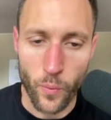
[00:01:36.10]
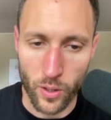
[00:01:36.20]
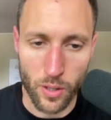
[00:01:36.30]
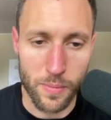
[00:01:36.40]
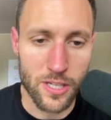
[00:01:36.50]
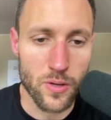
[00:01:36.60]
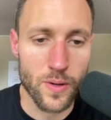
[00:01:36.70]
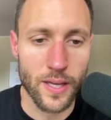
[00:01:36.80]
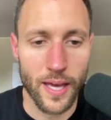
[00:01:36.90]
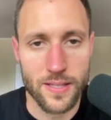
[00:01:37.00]
we're going to be
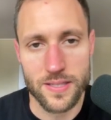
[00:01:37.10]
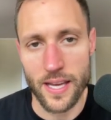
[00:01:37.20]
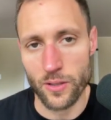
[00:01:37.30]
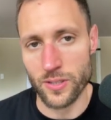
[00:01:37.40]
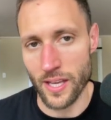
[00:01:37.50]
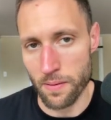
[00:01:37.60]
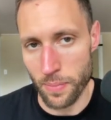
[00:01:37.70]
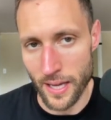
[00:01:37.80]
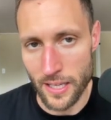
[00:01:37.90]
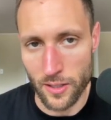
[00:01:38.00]
doing a sales
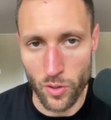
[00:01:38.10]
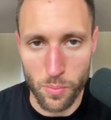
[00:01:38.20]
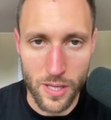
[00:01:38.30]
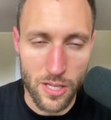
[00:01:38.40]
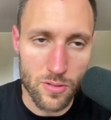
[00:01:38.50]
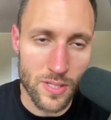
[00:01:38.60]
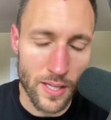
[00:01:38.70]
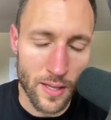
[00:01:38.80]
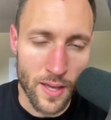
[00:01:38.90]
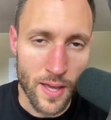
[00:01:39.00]
campaign and going to be
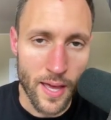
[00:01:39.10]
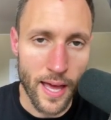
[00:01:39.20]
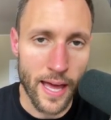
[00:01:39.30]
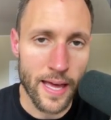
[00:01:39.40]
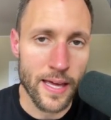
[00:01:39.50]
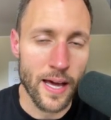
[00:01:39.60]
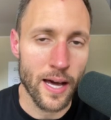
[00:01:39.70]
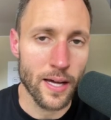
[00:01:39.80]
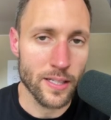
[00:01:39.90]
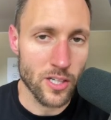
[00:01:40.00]
using
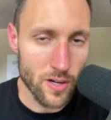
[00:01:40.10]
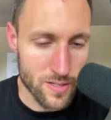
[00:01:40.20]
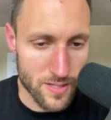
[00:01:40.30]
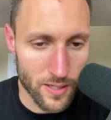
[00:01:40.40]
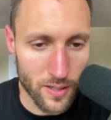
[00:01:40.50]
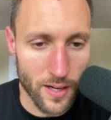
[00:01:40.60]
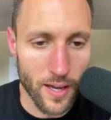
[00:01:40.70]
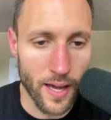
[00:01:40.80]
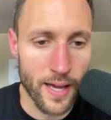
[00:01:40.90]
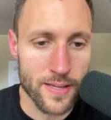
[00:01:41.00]
a garden center
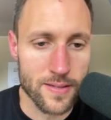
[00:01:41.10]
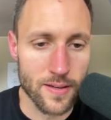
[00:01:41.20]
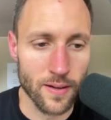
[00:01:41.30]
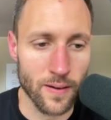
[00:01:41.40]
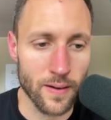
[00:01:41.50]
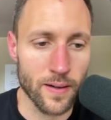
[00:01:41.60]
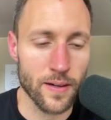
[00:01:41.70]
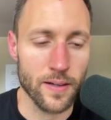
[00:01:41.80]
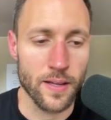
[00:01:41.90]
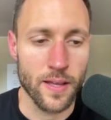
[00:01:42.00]
as
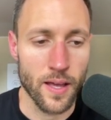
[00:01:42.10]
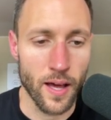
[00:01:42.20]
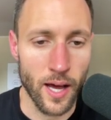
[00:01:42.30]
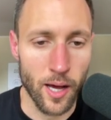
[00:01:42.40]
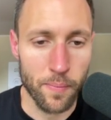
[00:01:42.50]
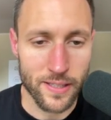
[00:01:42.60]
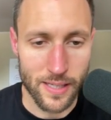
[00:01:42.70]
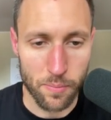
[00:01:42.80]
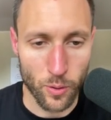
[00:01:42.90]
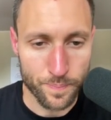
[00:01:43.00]
our
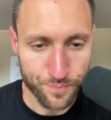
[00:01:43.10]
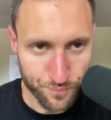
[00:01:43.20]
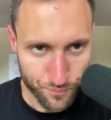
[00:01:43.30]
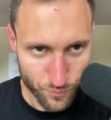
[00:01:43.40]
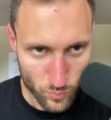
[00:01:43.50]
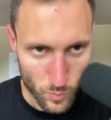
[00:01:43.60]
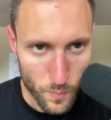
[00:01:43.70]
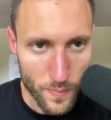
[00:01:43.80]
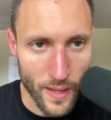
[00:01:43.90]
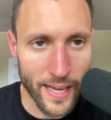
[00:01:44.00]
example.
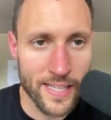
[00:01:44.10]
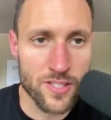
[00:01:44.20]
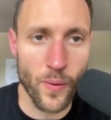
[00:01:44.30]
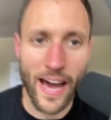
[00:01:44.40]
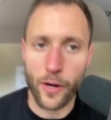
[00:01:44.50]
And so how